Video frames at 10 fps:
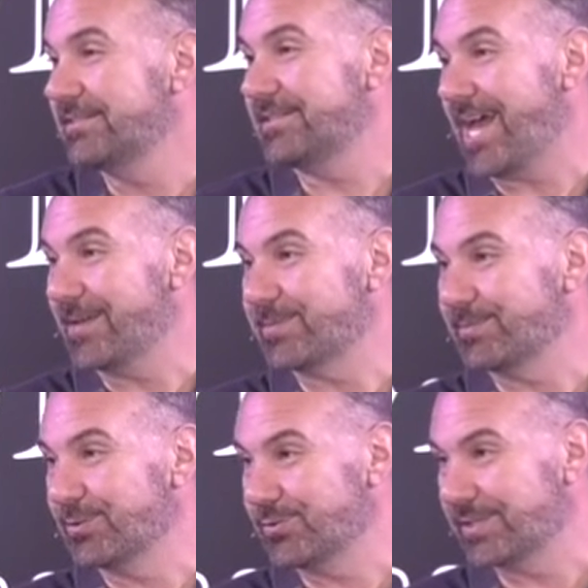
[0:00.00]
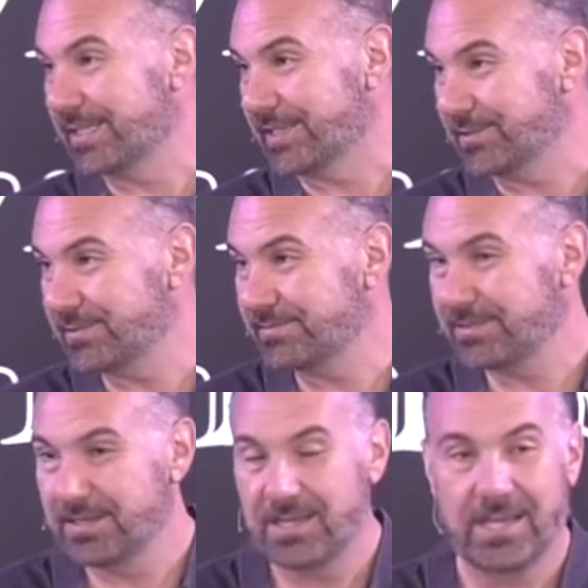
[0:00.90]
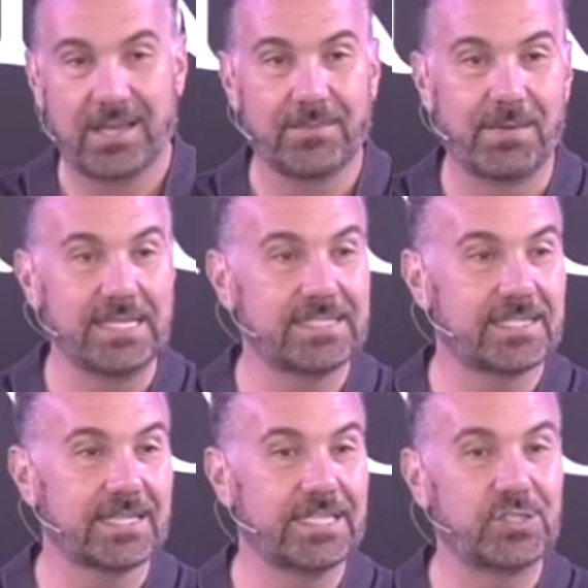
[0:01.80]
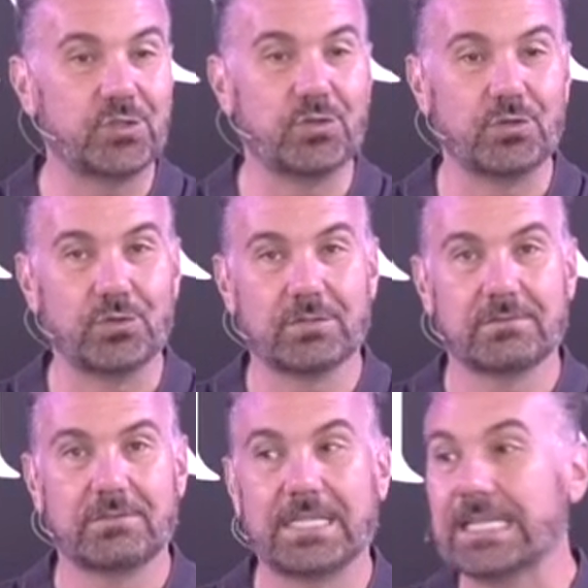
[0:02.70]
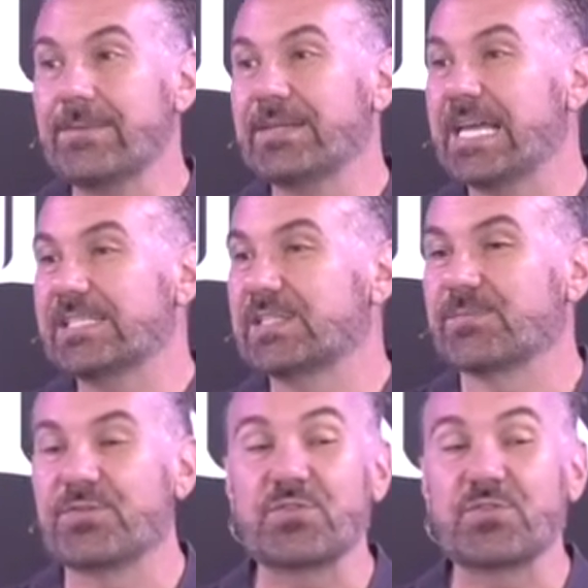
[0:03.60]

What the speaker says: Tie up some loose ends. Basically to eliminate some